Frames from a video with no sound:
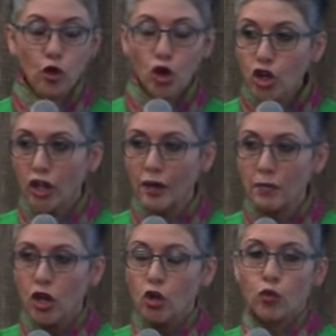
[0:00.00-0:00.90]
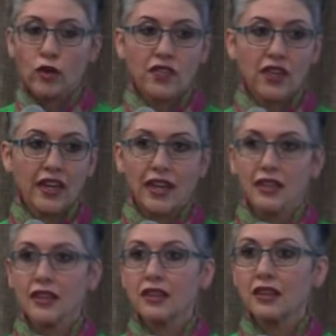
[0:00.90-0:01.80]
program where they
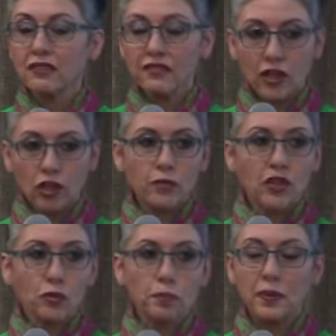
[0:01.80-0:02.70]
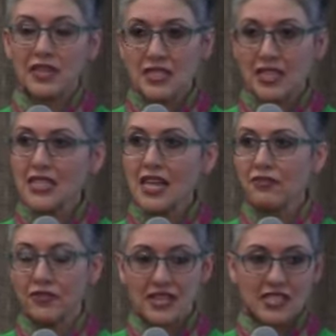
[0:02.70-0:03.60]
can develop their business
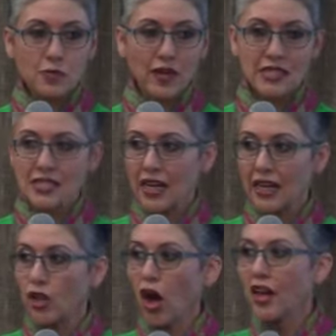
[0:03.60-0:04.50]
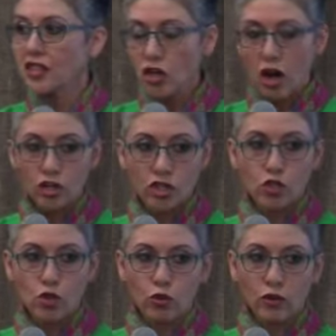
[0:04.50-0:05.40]
at Faces by Design under our
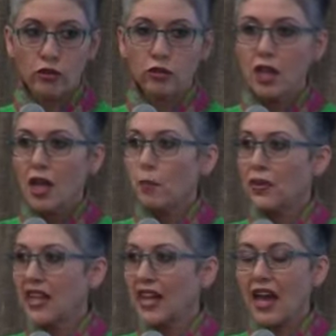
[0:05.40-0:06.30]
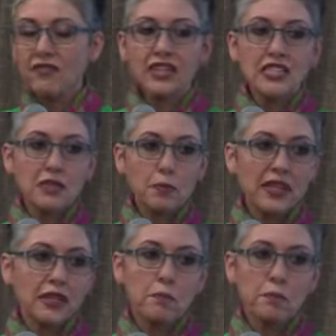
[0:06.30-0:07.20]
tutorial but they have an
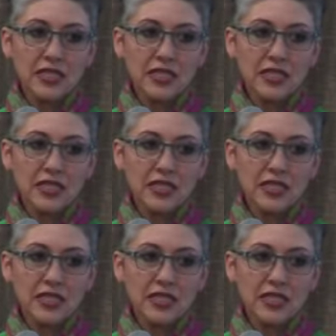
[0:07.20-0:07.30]
independent